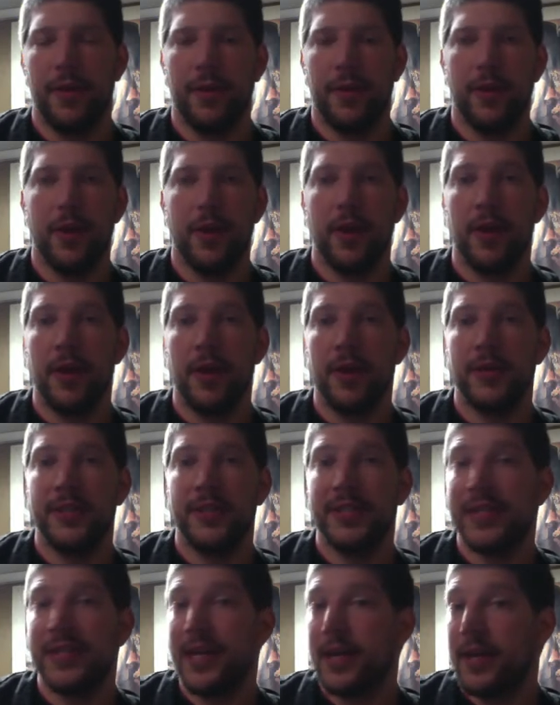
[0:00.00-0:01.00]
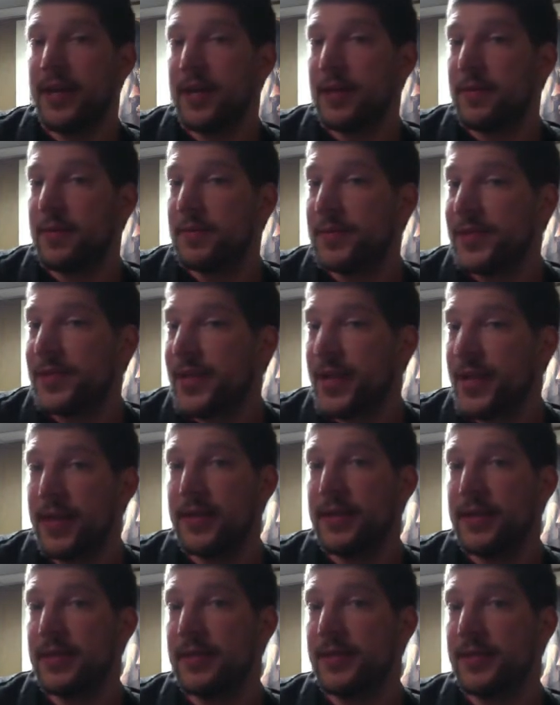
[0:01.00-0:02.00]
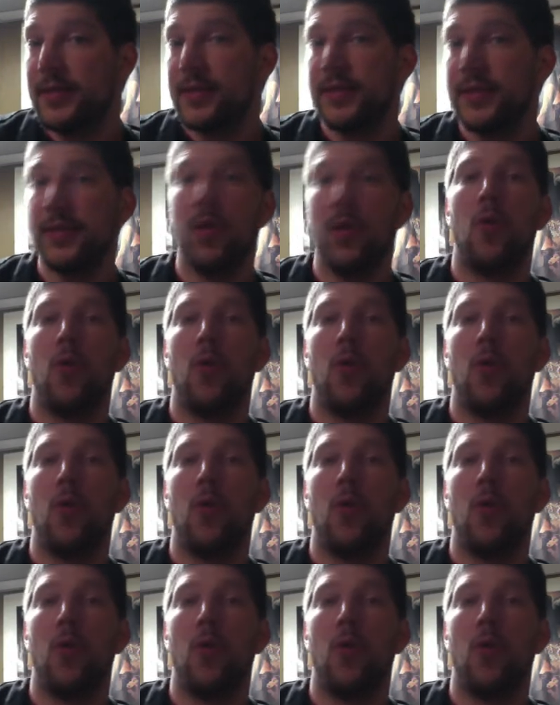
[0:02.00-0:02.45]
The Simpsons,